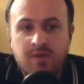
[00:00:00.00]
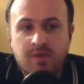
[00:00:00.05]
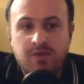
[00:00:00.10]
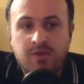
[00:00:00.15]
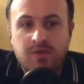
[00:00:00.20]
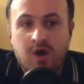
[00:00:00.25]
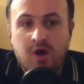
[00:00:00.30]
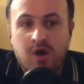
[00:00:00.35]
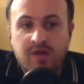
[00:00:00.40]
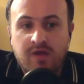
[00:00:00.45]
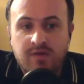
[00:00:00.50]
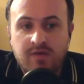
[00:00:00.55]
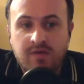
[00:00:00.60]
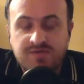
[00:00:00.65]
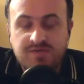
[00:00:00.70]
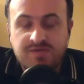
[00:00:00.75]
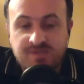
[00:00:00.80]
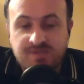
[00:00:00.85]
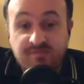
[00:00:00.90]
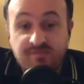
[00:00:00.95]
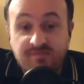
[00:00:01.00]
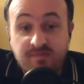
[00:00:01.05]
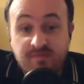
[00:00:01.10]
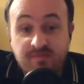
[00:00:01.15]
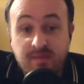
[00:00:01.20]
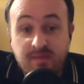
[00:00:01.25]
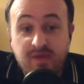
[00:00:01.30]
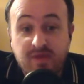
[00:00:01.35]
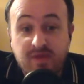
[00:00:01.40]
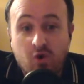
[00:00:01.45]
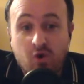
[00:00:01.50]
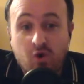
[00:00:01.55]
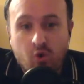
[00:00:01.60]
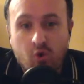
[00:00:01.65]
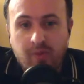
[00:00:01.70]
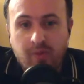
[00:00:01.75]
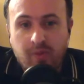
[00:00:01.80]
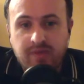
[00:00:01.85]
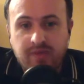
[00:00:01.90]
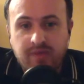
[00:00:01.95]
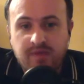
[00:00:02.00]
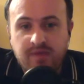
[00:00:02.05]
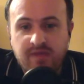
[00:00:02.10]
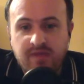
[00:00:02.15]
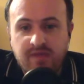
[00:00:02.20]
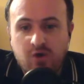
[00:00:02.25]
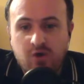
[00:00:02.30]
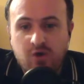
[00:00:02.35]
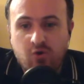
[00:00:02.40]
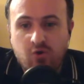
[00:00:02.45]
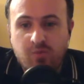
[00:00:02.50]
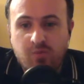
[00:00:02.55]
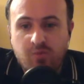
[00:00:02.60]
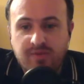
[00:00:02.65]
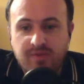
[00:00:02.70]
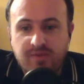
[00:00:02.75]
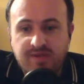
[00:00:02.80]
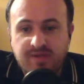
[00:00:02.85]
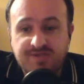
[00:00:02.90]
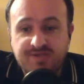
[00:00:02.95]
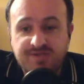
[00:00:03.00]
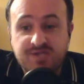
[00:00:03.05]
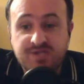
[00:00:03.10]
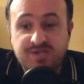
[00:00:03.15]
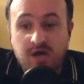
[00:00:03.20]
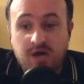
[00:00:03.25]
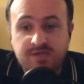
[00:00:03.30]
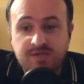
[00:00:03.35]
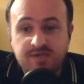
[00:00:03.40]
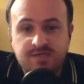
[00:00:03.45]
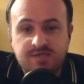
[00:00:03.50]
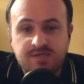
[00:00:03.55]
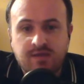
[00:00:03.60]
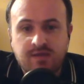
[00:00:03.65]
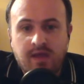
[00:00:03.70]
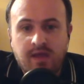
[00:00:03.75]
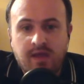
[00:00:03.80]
but not that it was something maybe open, that they openly discussed.